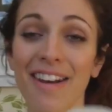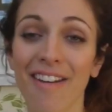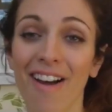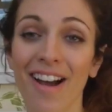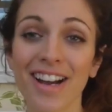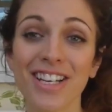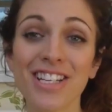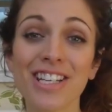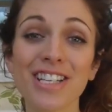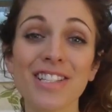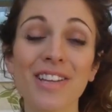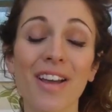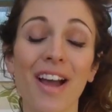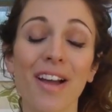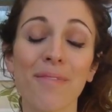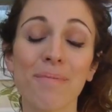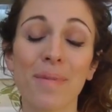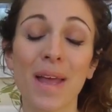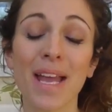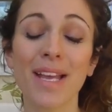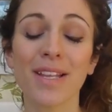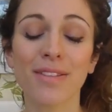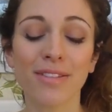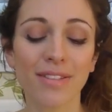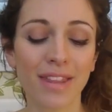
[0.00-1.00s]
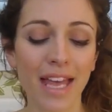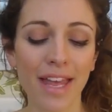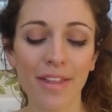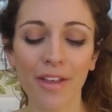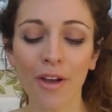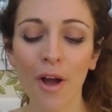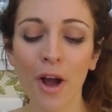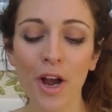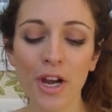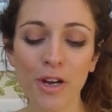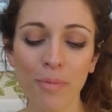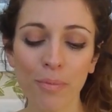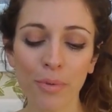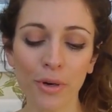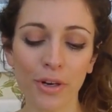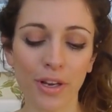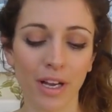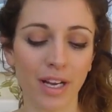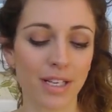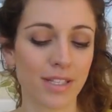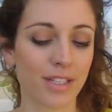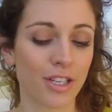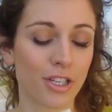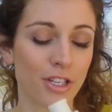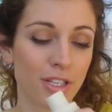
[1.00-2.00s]
And I just, they're the kind of
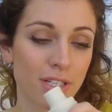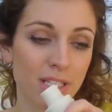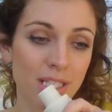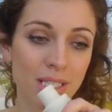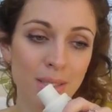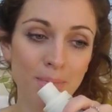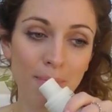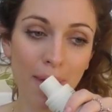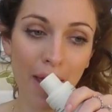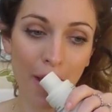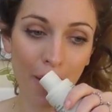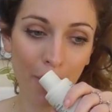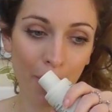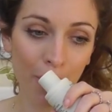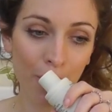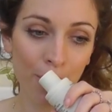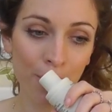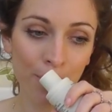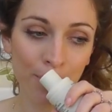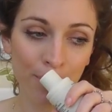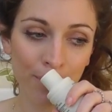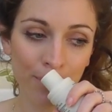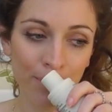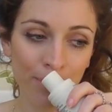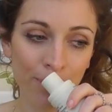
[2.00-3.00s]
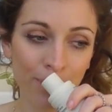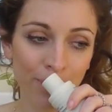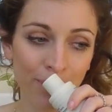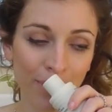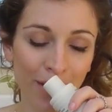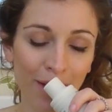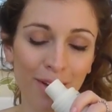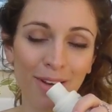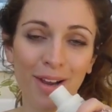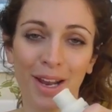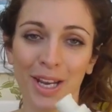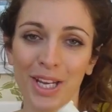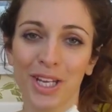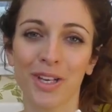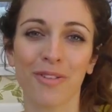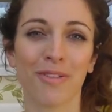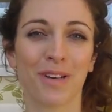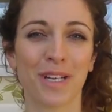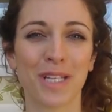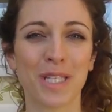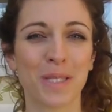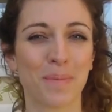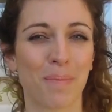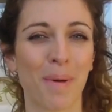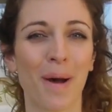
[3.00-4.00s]
products that just smell like you're
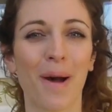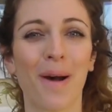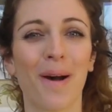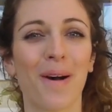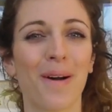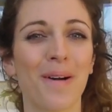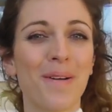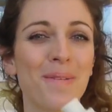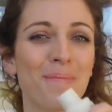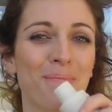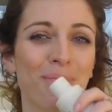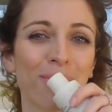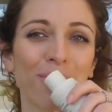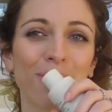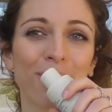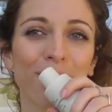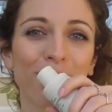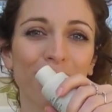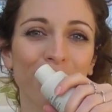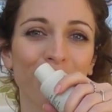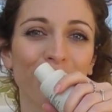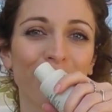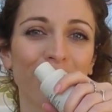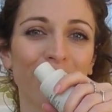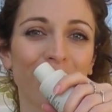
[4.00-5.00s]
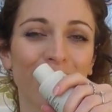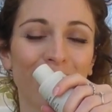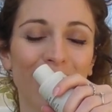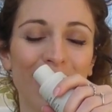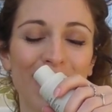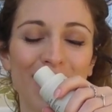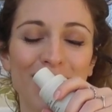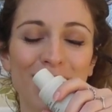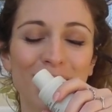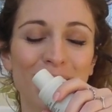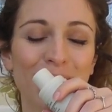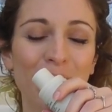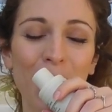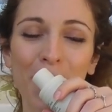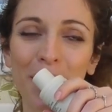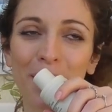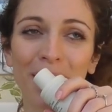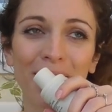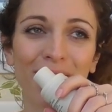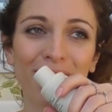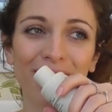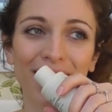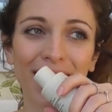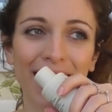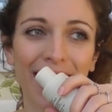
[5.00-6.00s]
in a spa. They're so
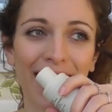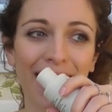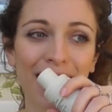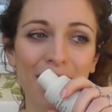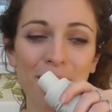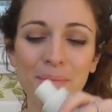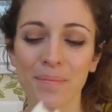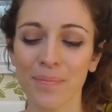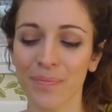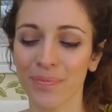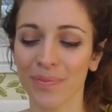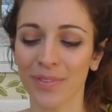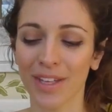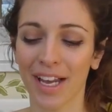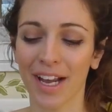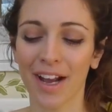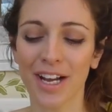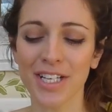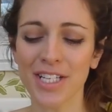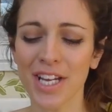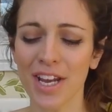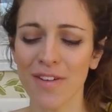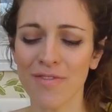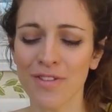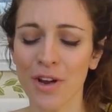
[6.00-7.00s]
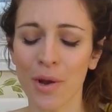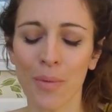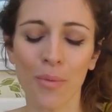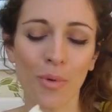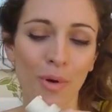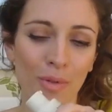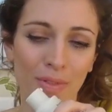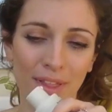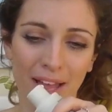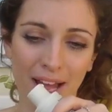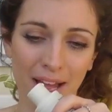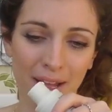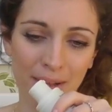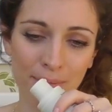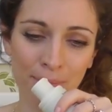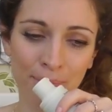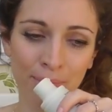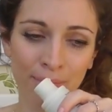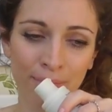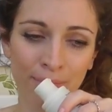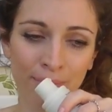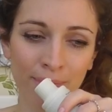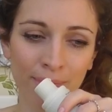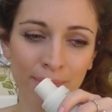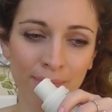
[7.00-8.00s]
lovely. Like, I don't even know what that
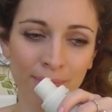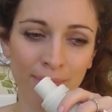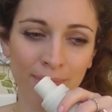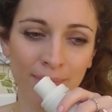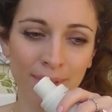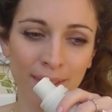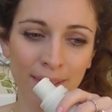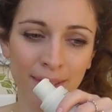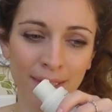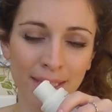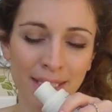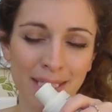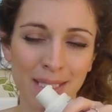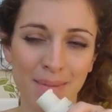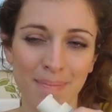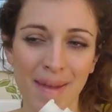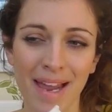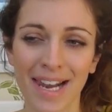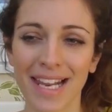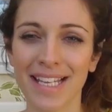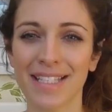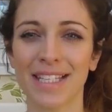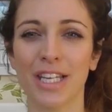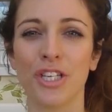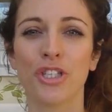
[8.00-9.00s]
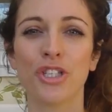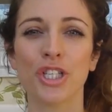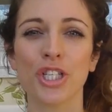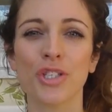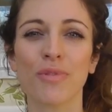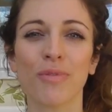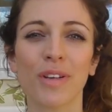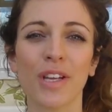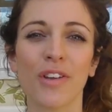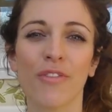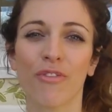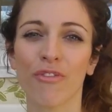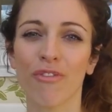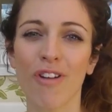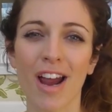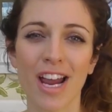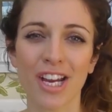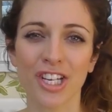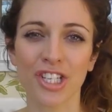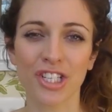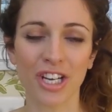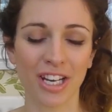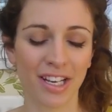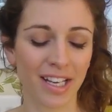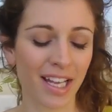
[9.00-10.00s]
smell is. It's just really
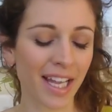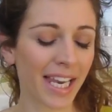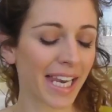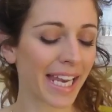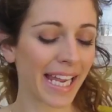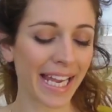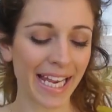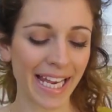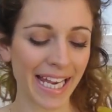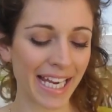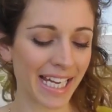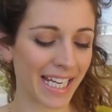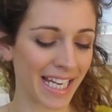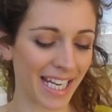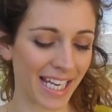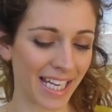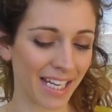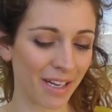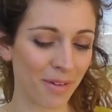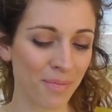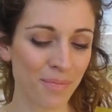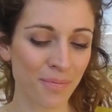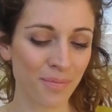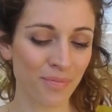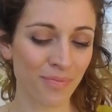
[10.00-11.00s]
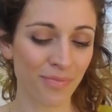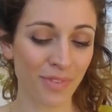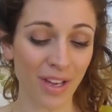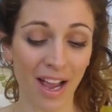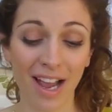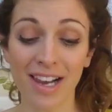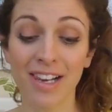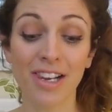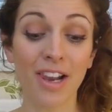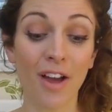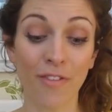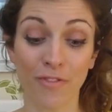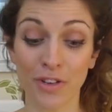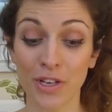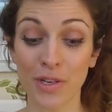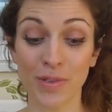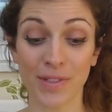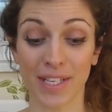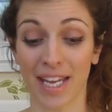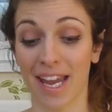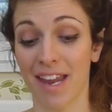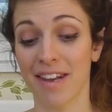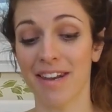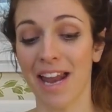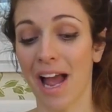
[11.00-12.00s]
fresh and clean, and I love using it.